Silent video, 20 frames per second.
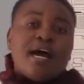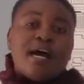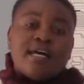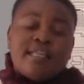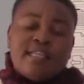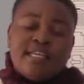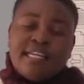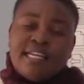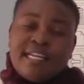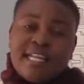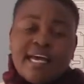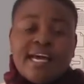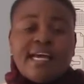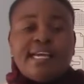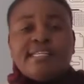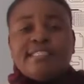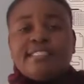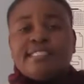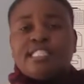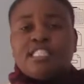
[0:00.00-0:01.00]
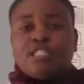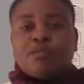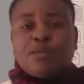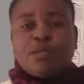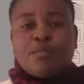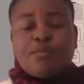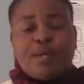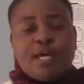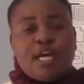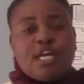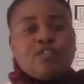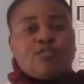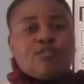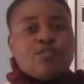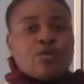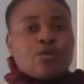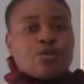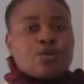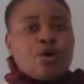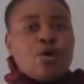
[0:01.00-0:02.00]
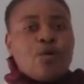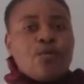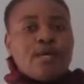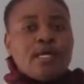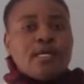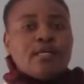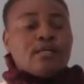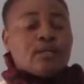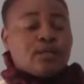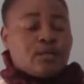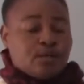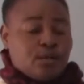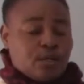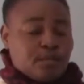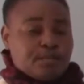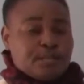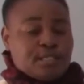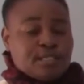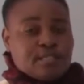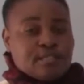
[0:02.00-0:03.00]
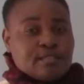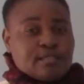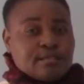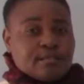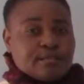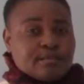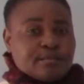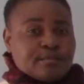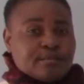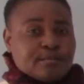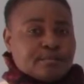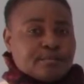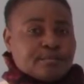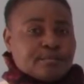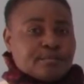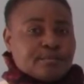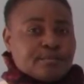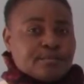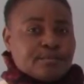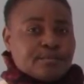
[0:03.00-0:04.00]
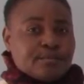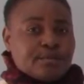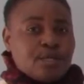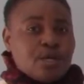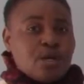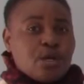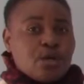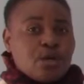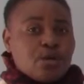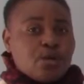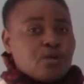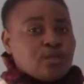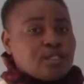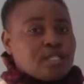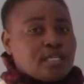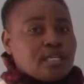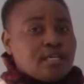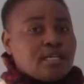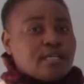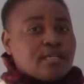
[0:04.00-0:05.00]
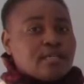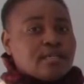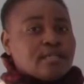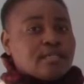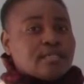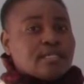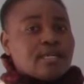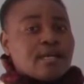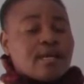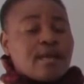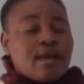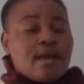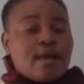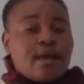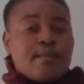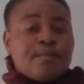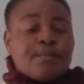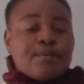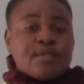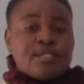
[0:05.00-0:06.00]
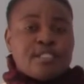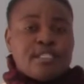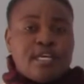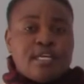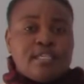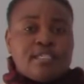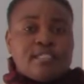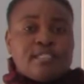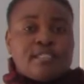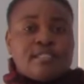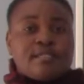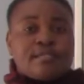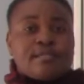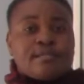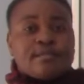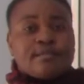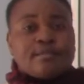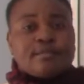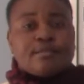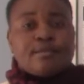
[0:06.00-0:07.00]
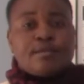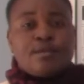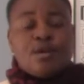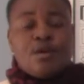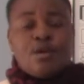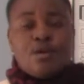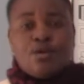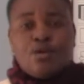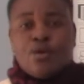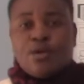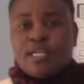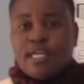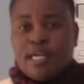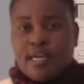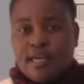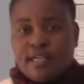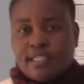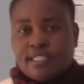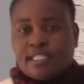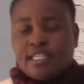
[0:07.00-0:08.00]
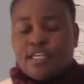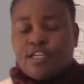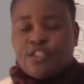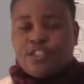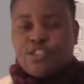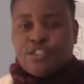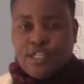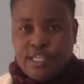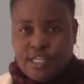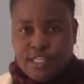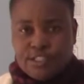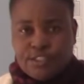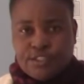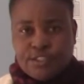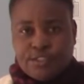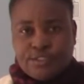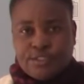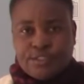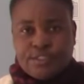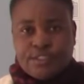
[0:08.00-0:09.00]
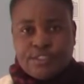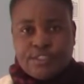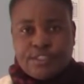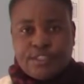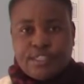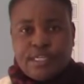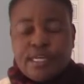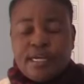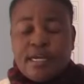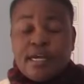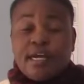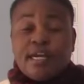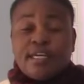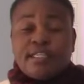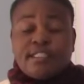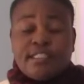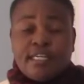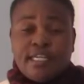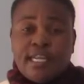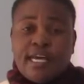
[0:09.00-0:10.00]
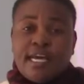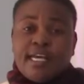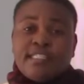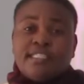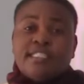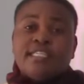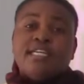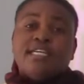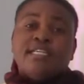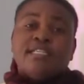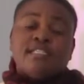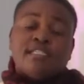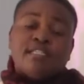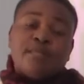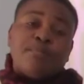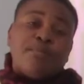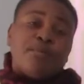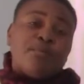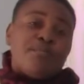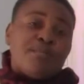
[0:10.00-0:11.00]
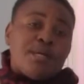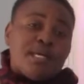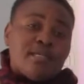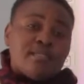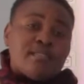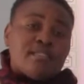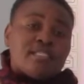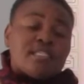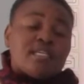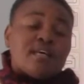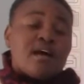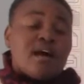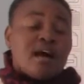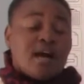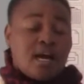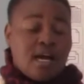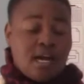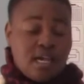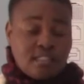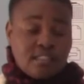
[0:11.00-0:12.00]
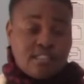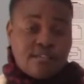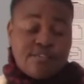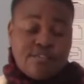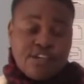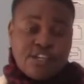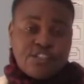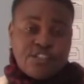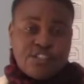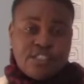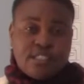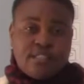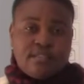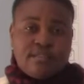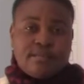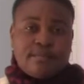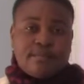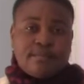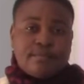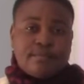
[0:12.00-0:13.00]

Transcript: the land is prepared for growing crops using a process known as tillage. Tillage simply means cultivation.